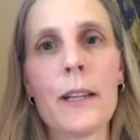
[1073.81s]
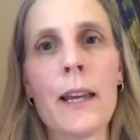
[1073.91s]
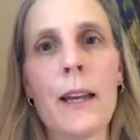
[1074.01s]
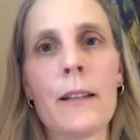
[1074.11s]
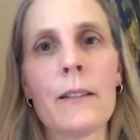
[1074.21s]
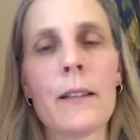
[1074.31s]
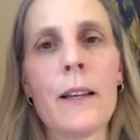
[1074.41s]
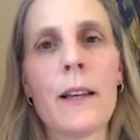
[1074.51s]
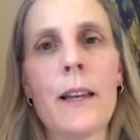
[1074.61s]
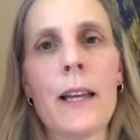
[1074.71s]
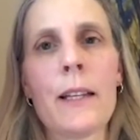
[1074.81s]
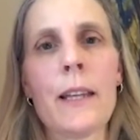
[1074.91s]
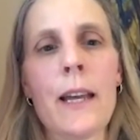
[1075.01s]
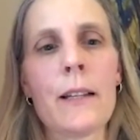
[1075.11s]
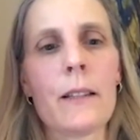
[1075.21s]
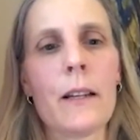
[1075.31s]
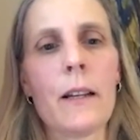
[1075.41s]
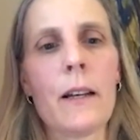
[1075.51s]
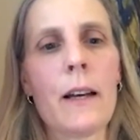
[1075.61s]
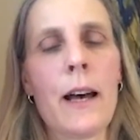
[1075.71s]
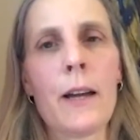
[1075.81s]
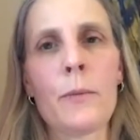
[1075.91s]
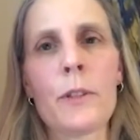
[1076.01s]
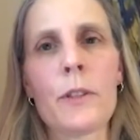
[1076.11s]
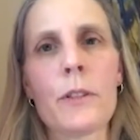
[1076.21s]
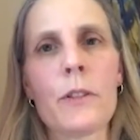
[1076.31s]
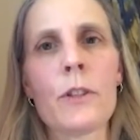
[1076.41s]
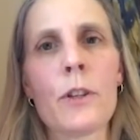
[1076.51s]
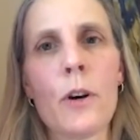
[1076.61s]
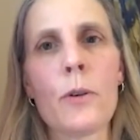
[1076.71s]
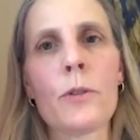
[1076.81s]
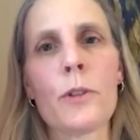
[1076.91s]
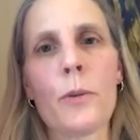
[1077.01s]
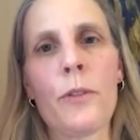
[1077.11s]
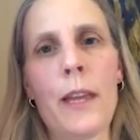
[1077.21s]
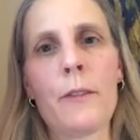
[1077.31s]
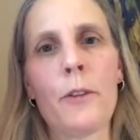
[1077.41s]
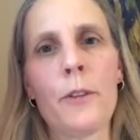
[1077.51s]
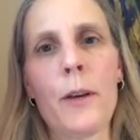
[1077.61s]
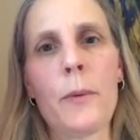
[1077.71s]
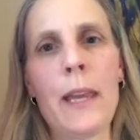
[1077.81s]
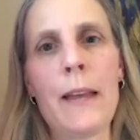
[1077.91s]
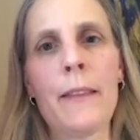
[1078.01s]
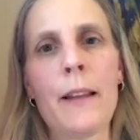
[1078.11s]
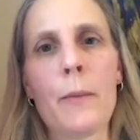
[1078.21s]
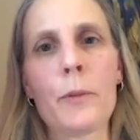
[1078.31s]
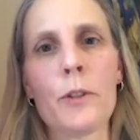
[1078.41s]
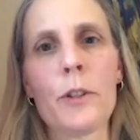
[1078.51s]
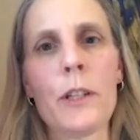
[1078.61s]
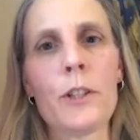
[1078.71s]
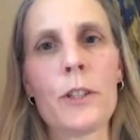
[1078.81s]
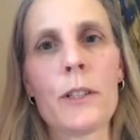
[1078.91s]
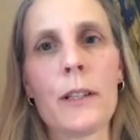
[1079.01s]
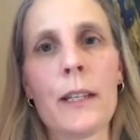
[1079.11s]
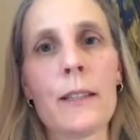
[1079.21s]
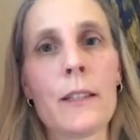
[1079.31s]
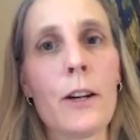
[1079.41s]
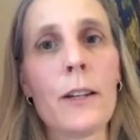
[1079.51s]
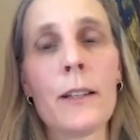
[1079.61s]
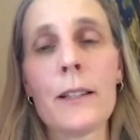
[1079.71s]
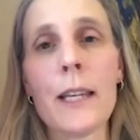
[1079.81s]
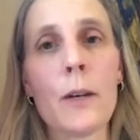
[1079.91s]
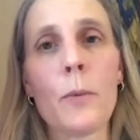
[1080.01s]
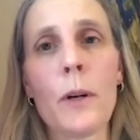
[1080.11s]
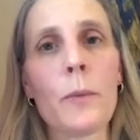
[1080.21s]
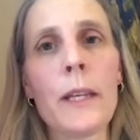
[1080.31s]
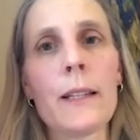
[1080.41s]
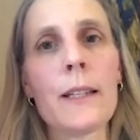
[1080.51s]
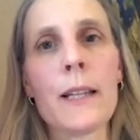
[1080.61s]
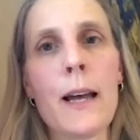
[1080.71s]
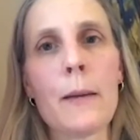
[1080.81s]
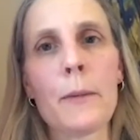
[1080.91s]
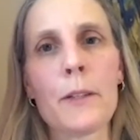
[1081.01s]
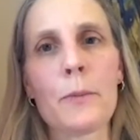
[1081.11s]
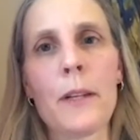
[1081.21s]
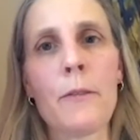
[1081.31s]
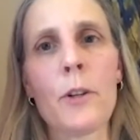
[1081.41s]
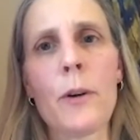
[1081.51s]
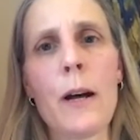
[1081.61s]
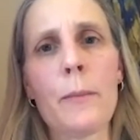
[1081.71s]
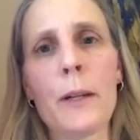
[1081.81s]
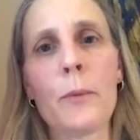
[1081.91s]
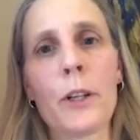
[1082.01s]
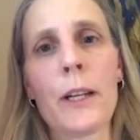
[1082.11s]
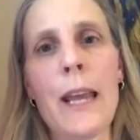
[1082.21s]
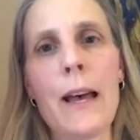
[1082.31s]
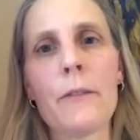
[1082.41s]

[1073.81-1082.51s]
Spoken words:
And yet I was so, so thankful that we had that opportunity just to get started and take 1 week at a time, because we never know how many we're going to have.